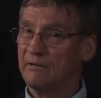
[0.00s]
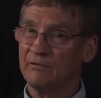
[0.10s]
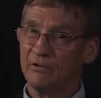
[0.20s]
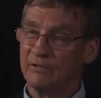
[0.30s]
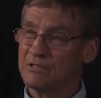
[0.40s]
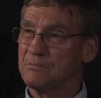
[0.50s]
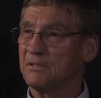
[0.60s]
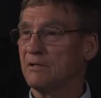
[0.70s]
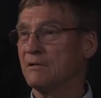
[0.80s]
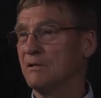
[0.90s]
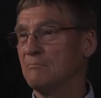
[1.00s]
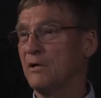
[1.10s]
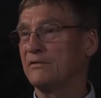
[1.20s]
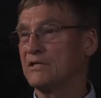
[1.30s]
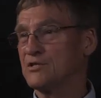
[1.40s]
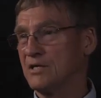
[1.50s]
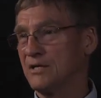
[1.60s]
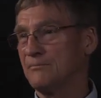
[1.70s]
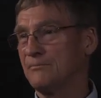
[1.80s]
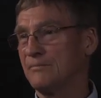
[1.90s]
even though they spent a month at sea.
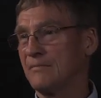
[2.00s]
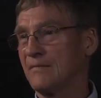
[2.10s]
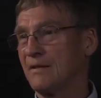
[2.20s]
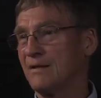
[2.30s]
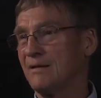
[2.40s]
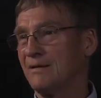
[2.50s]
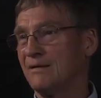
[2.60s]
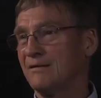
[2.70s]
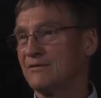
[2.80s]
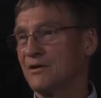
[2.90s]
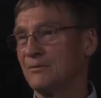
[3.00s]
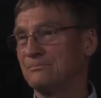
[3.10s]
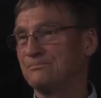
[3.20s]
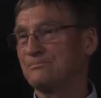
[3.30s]
So.